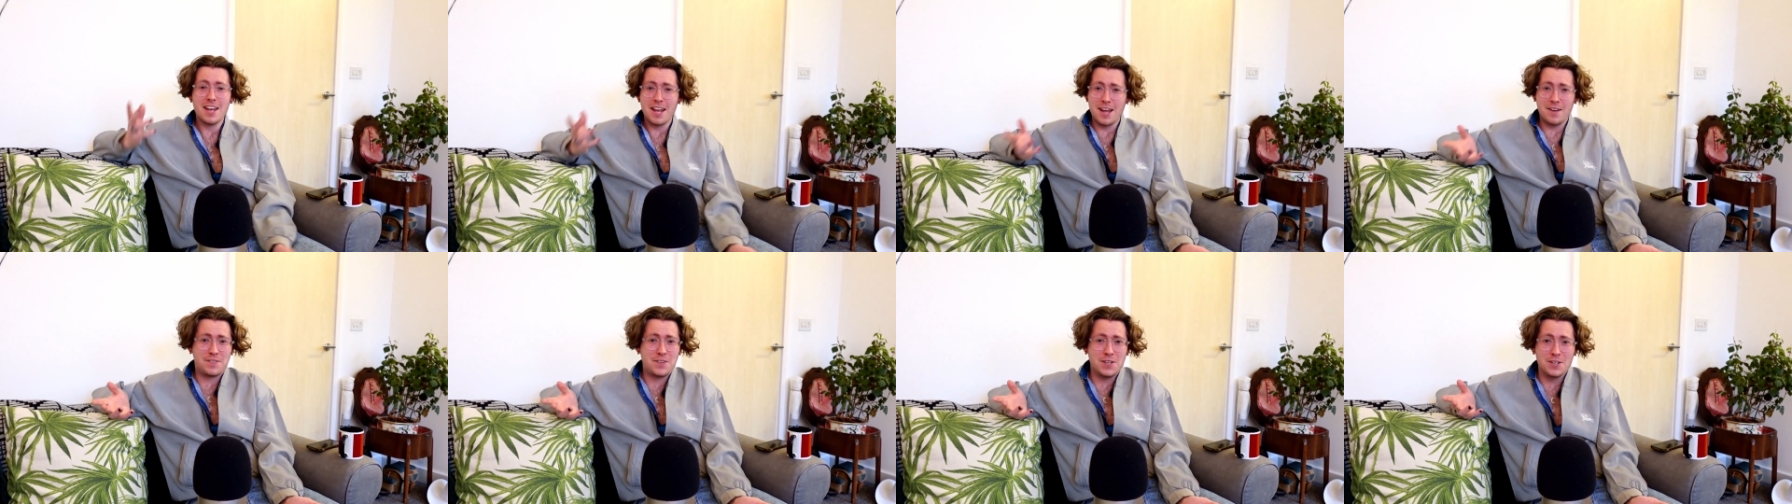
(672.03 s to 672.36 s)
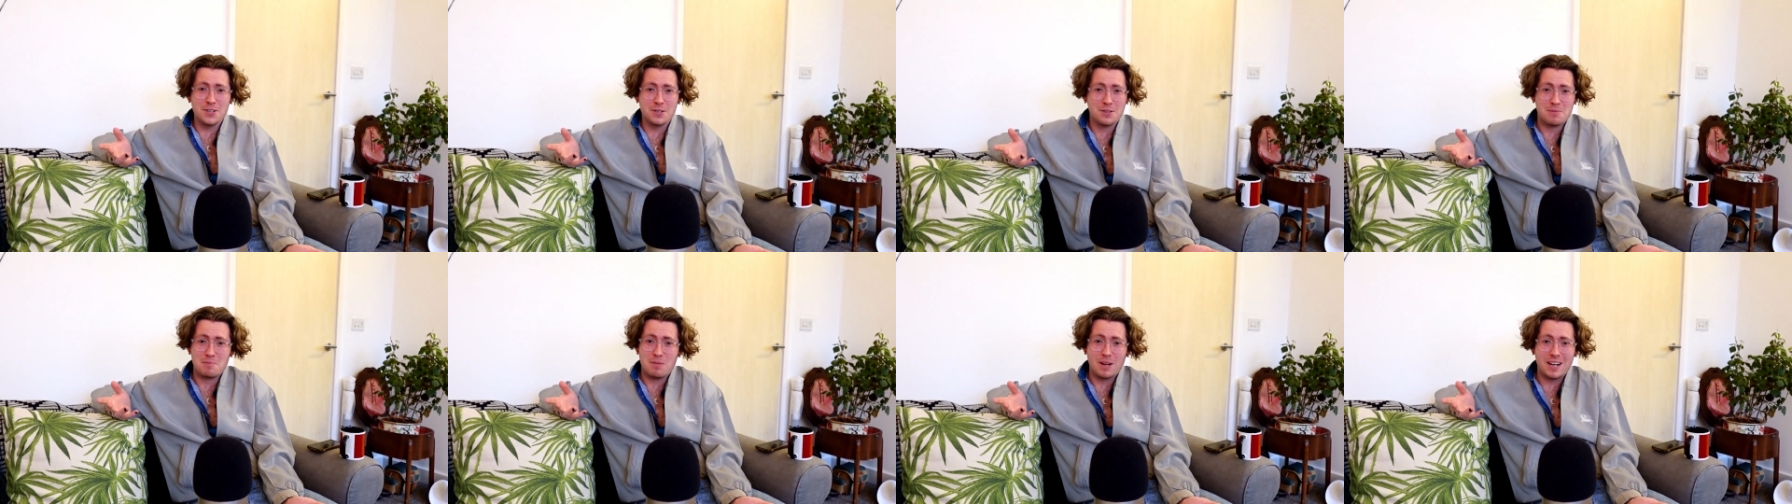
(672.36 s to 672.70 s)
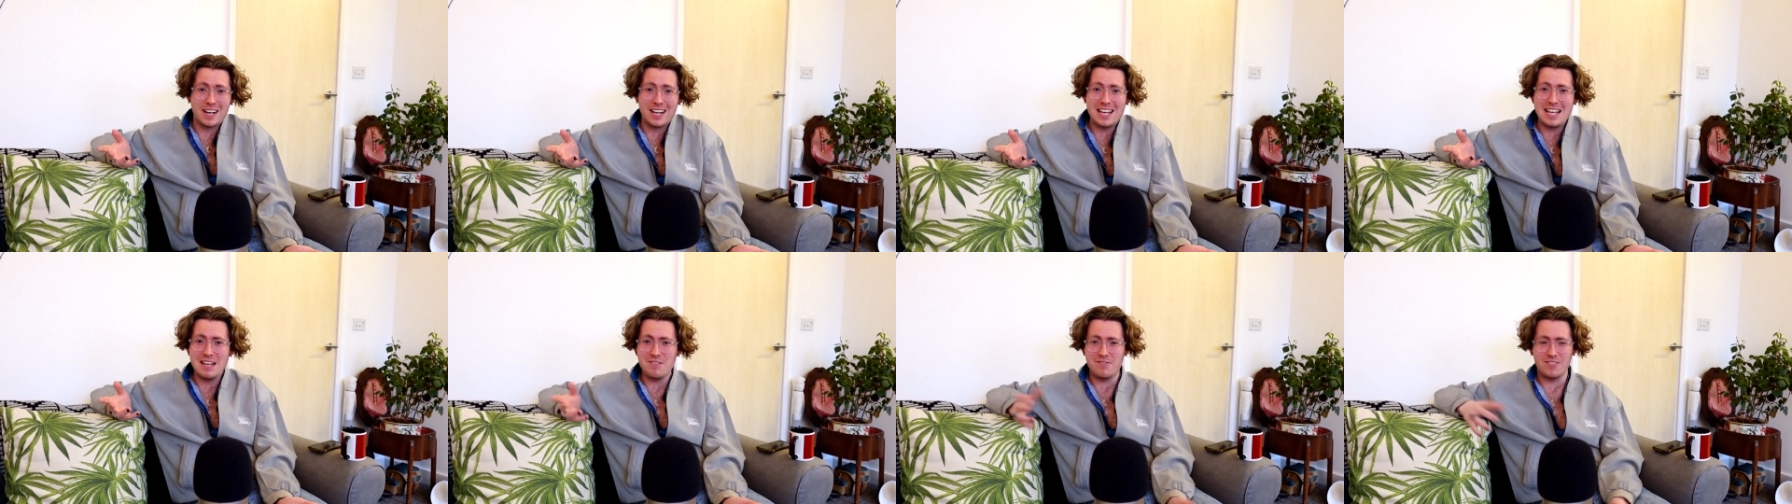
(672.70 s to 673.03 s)
If you'd
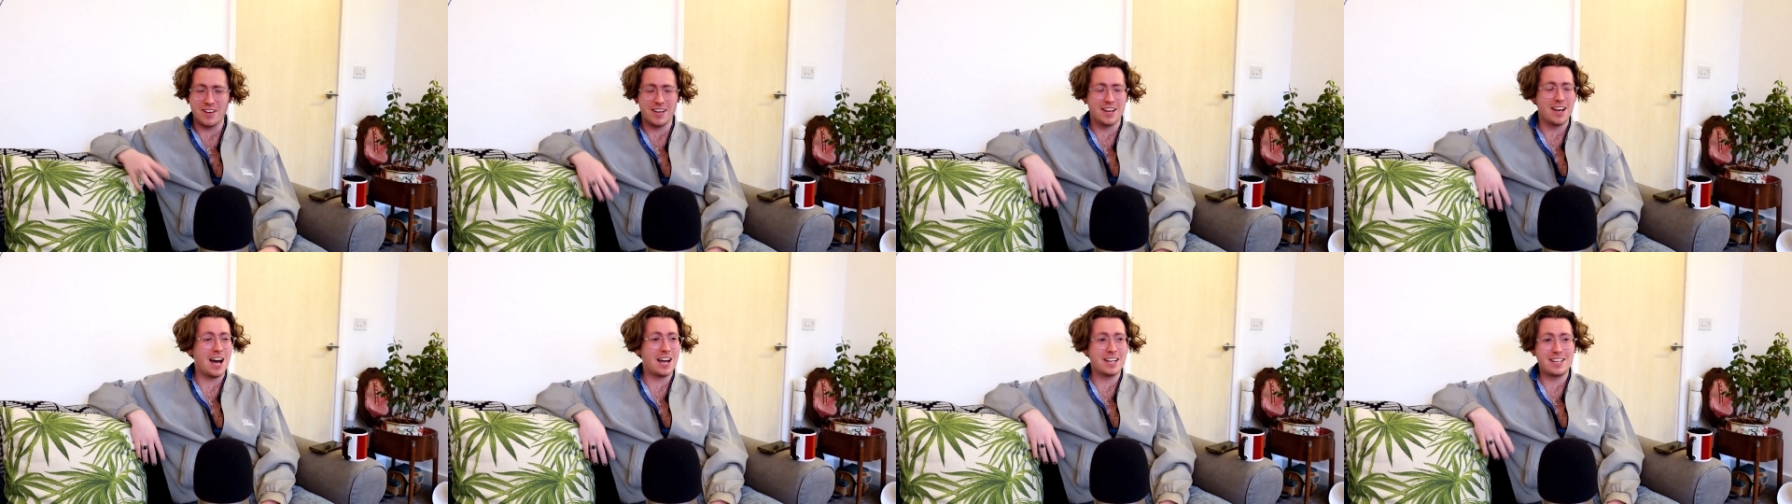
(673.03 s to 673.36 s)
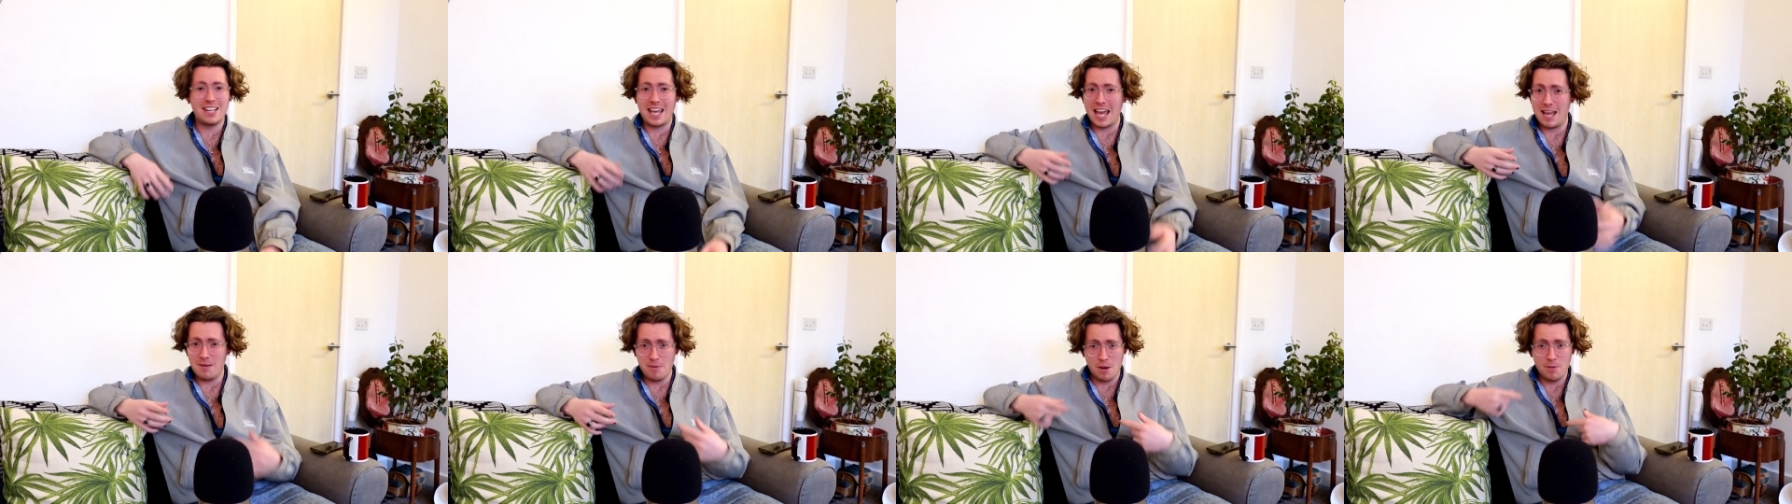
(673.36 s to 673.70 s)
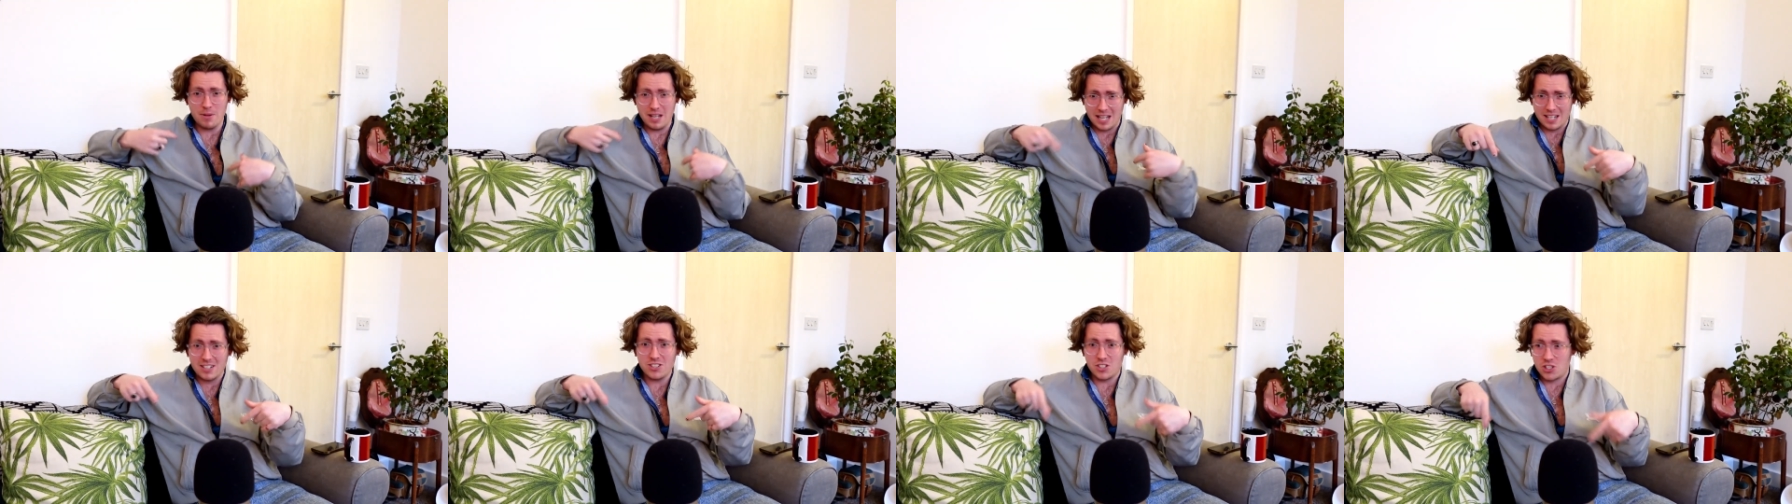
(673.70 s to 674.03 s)
believe it, I came up with
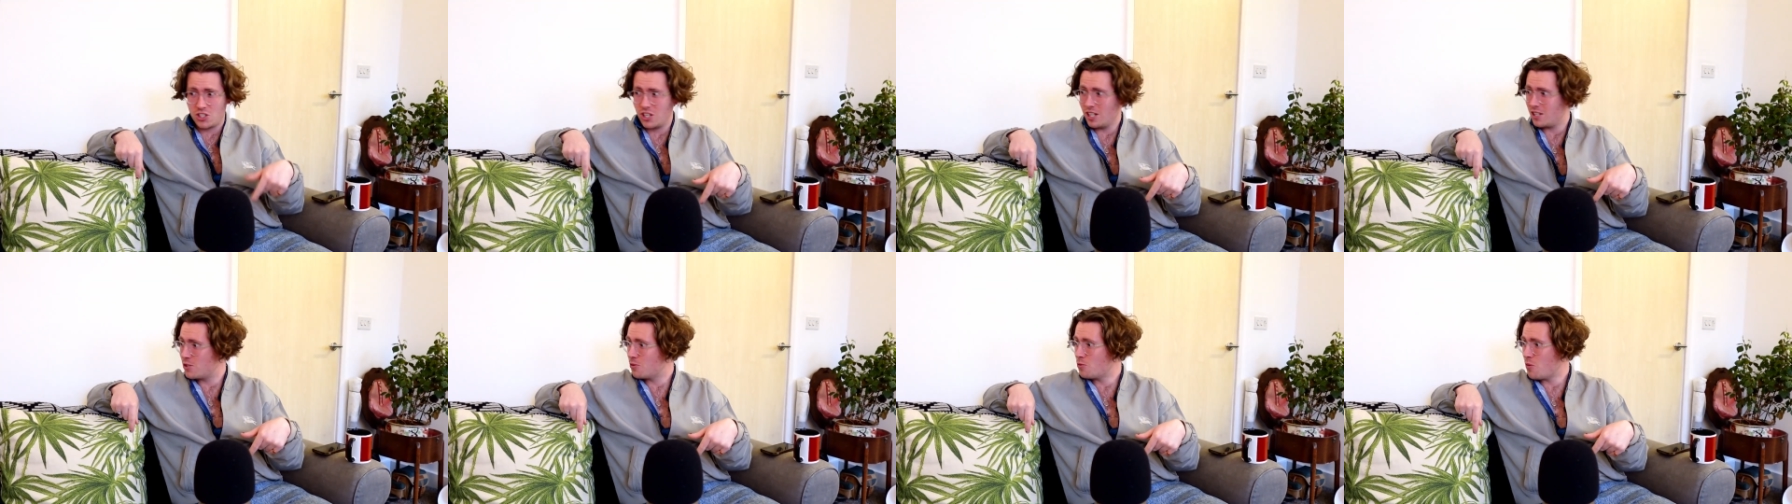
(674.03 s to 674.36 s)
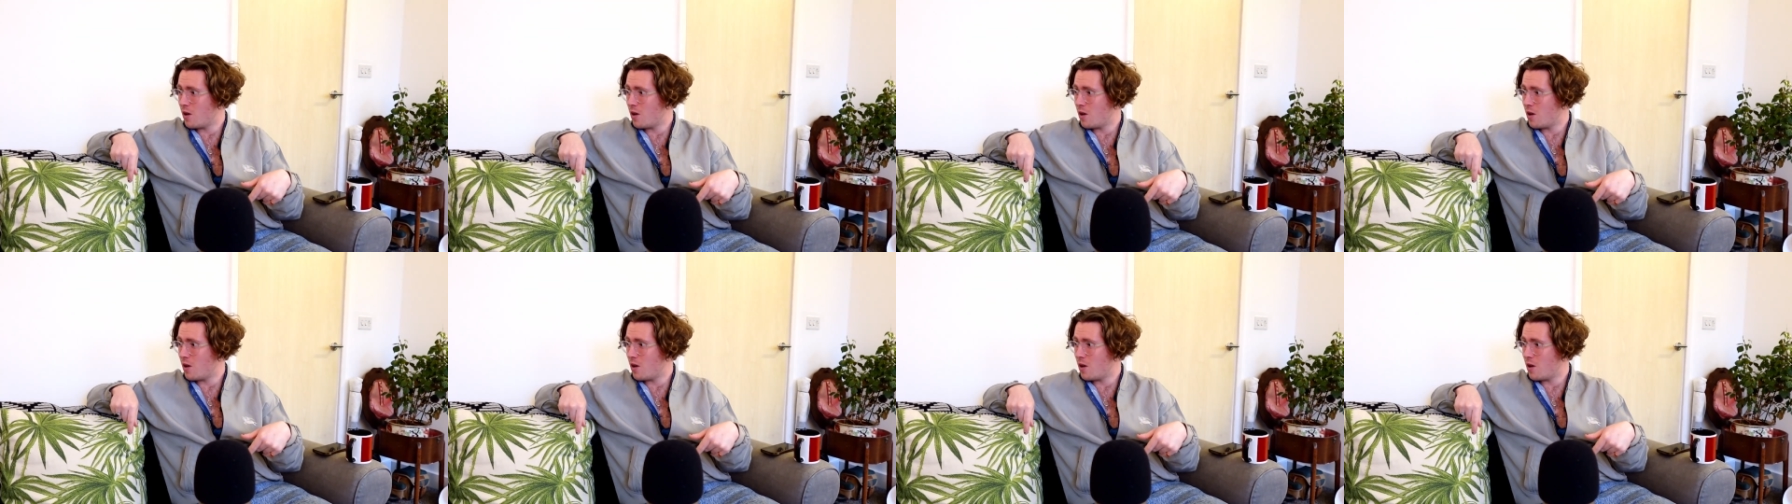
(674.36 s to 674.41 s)
that just